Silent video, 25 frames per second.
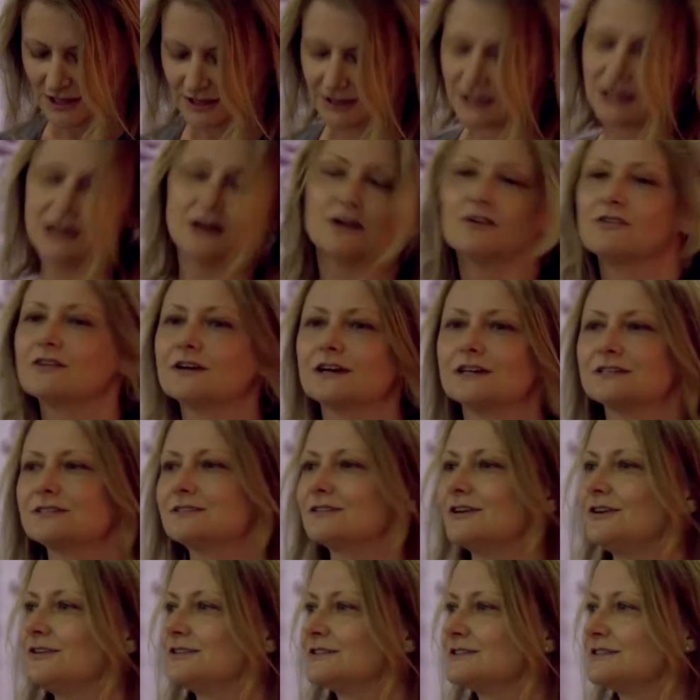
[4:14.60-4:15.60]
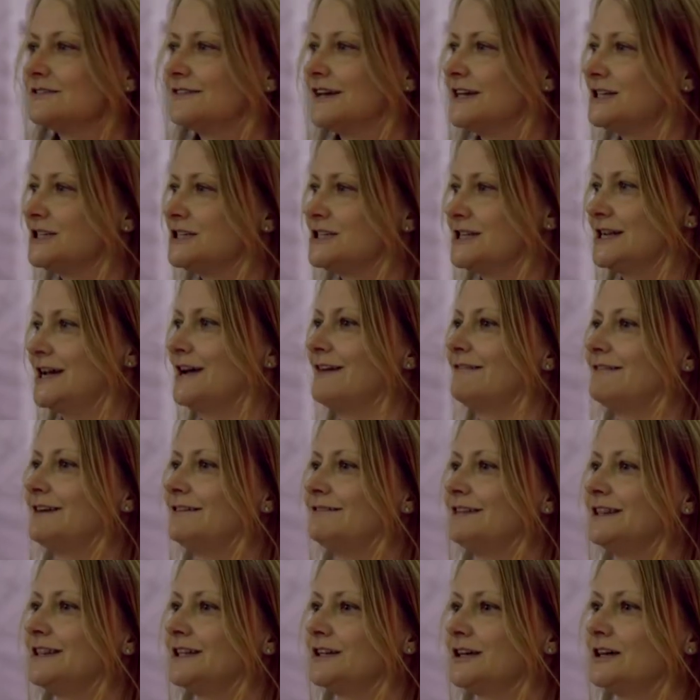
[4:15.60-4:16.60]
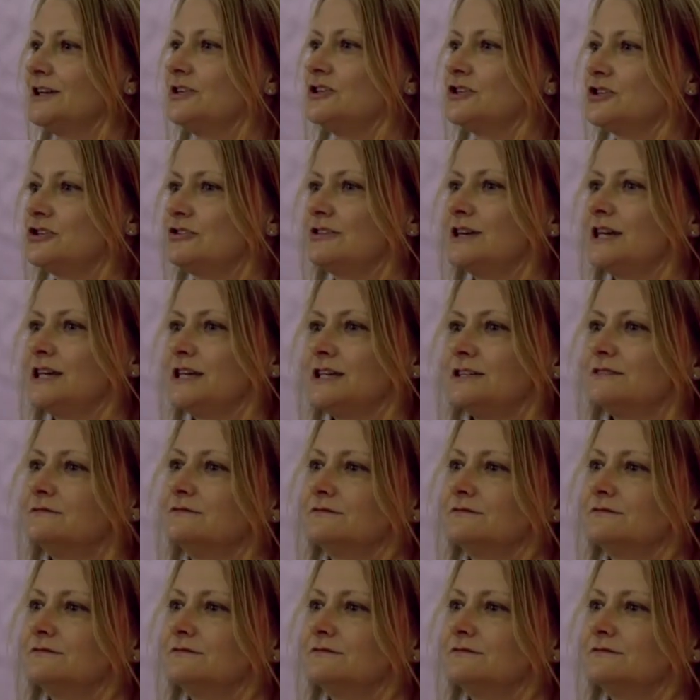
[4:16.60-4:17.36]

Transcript: The longest conservation area in the country.